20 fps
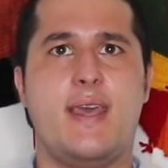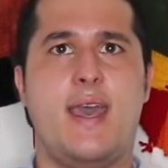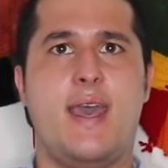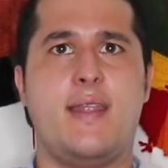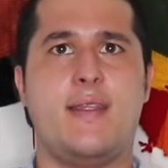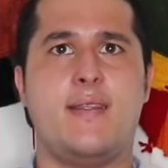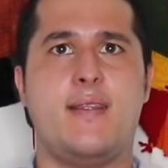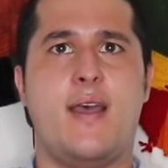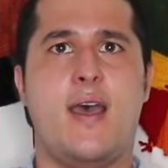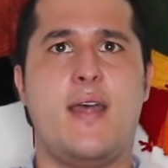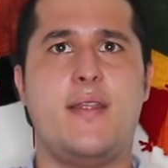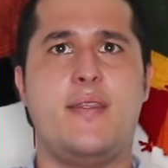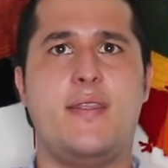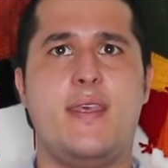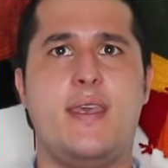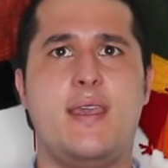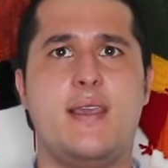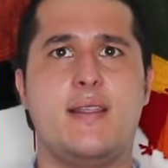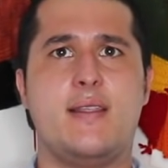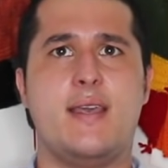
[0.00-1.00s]
that and not
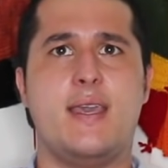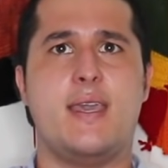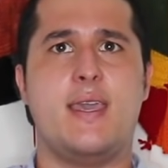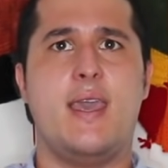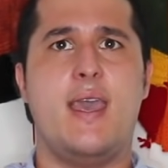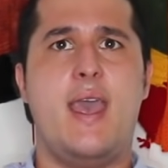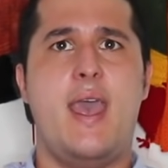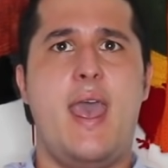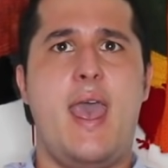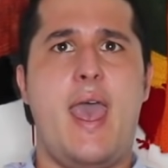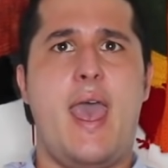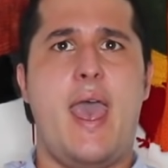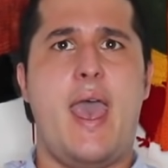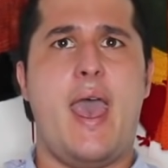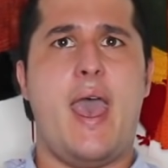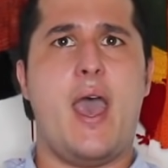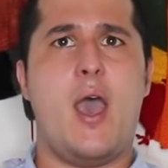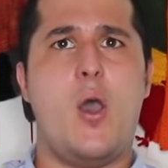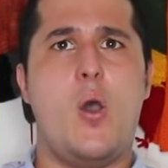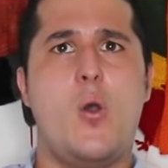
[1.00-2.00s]
think like,
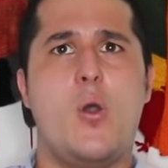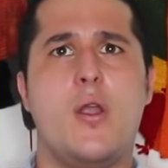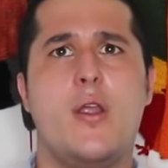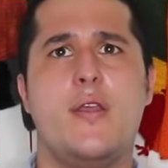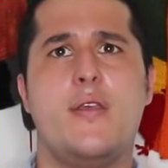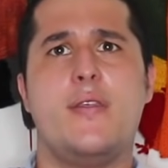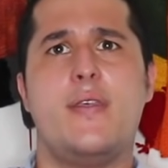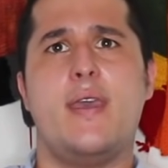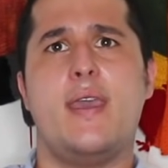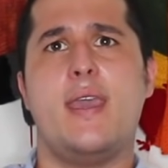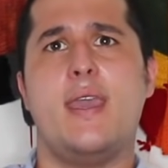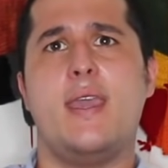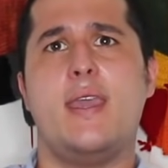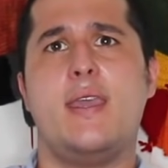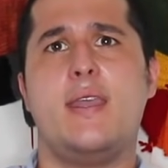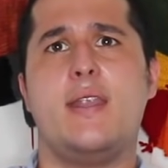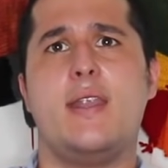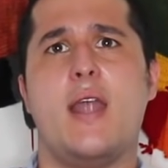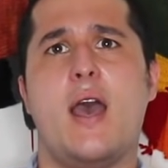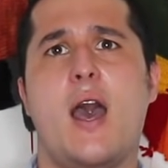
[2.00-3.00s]
how are
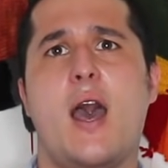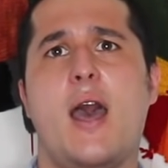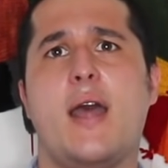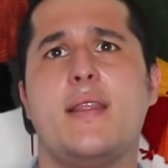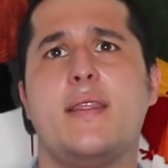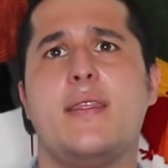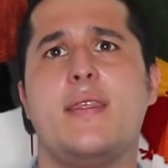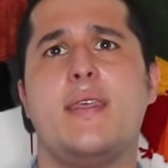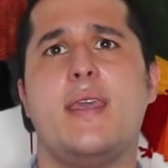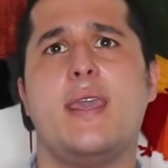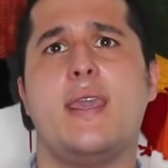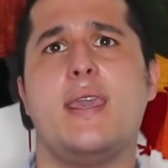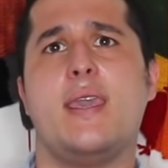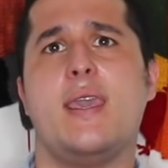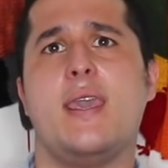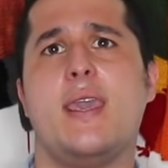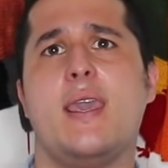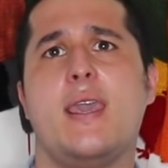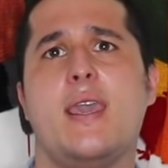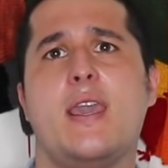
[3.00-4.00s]
they not
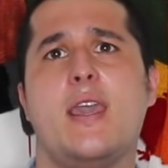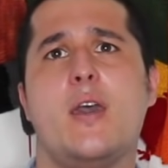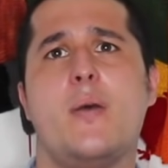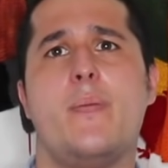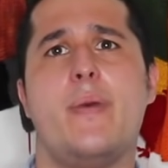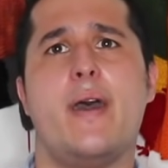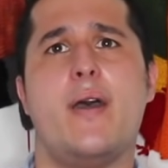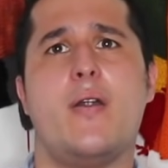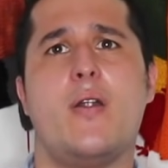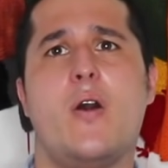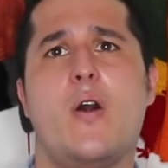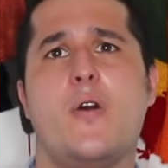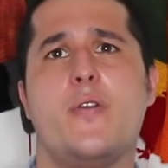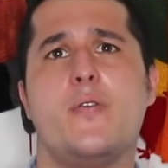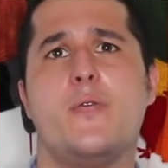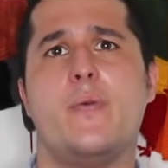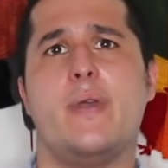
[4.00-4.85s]
thinking about all the